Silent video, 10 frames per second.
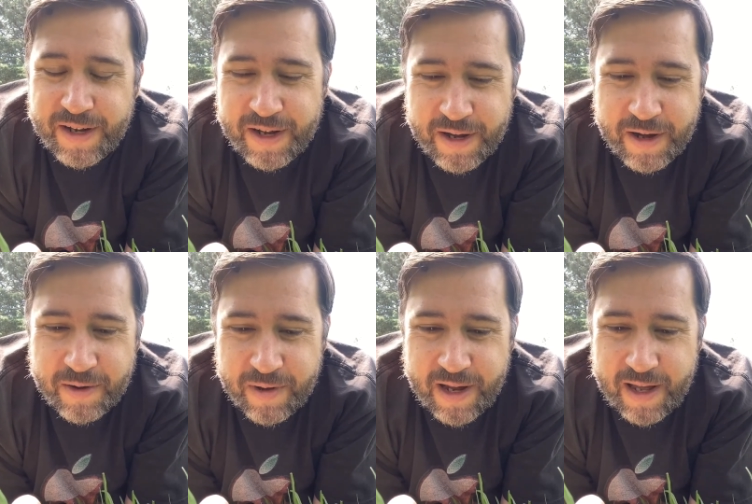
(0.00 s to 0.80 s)

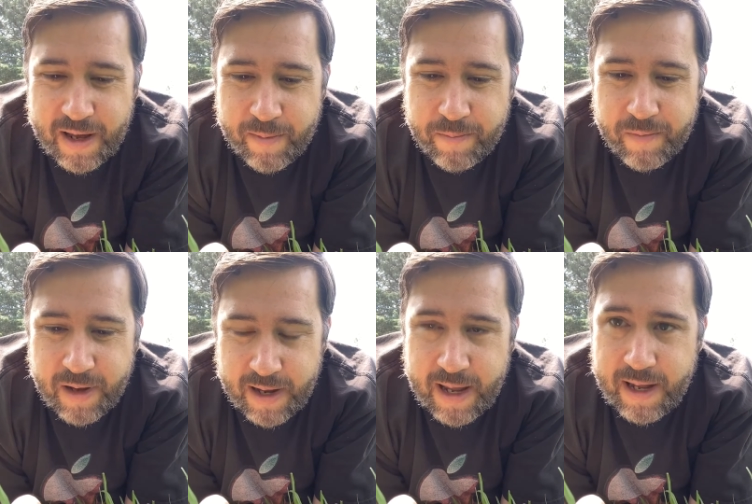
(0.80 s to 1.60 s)
I
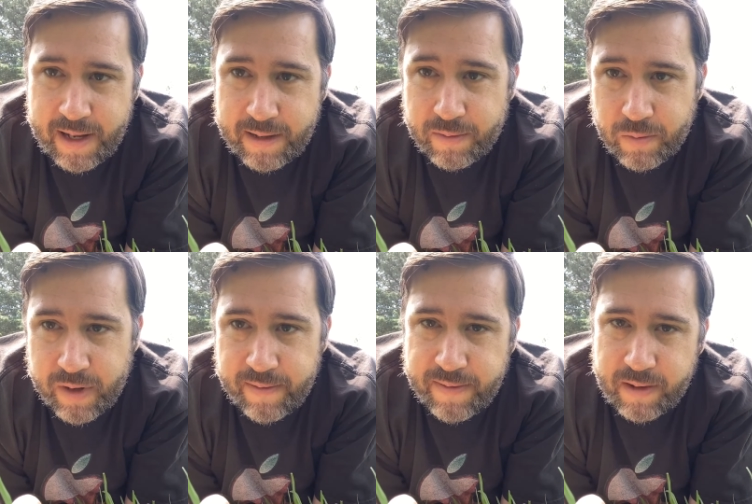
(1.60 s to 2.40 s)
ate what
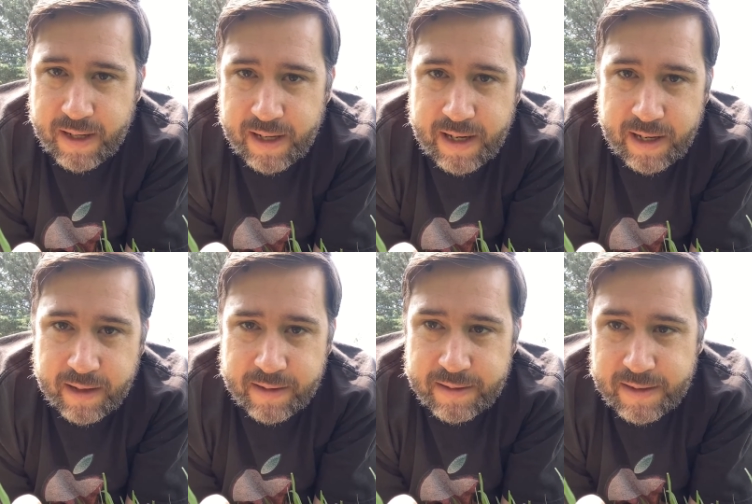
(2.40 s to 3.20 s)
I felt like
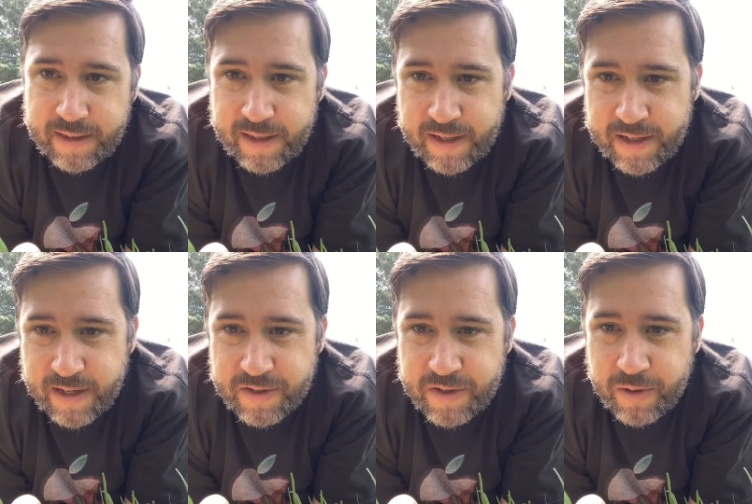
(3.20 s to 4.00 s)
eating,
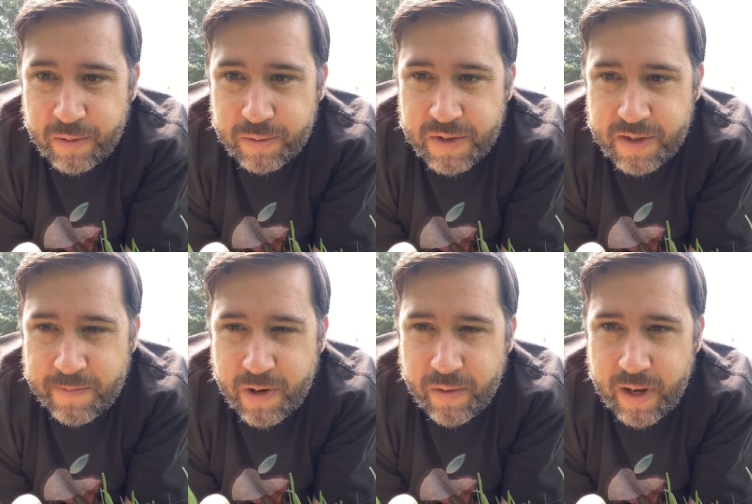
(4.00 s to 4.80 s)
and so to
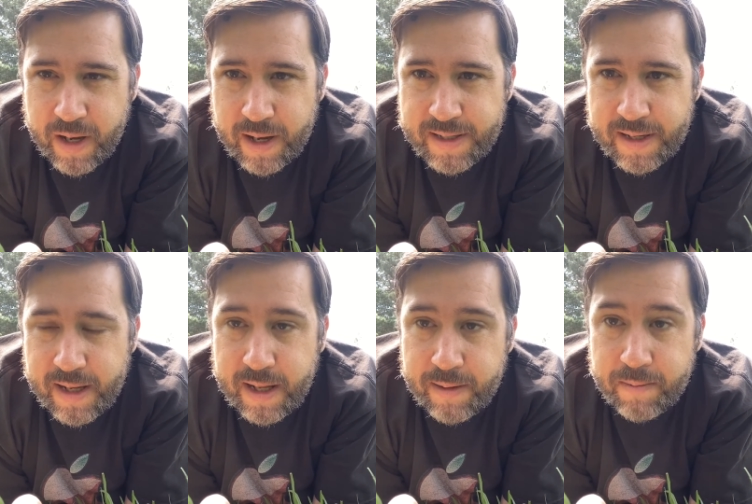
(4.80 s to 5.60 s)
some degree I did
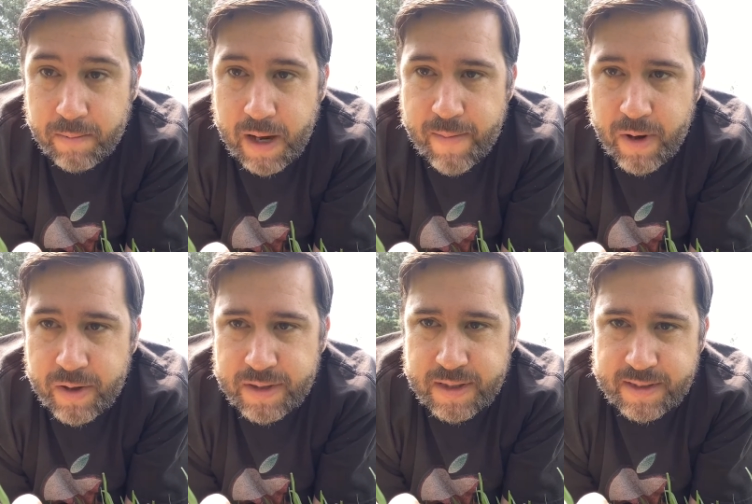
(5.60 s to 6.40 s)
eat my
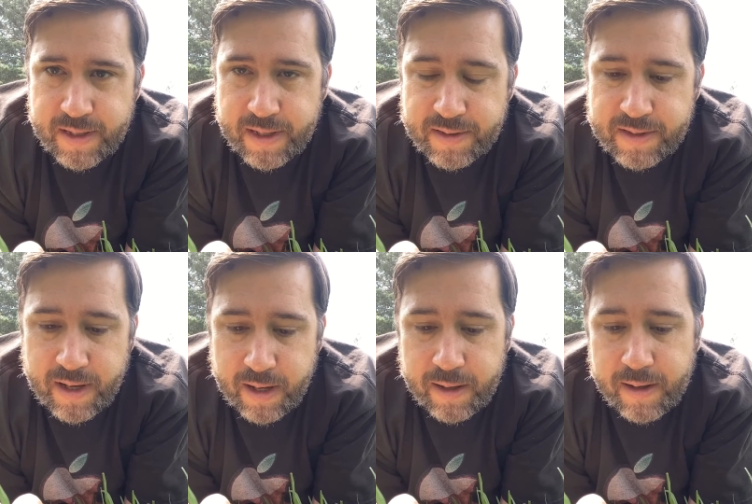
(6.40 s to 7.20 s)
emotions, as they
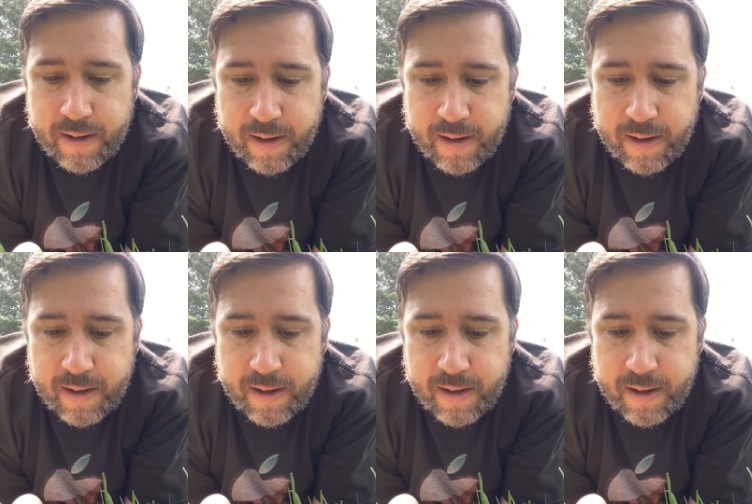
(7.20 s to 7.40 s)
say.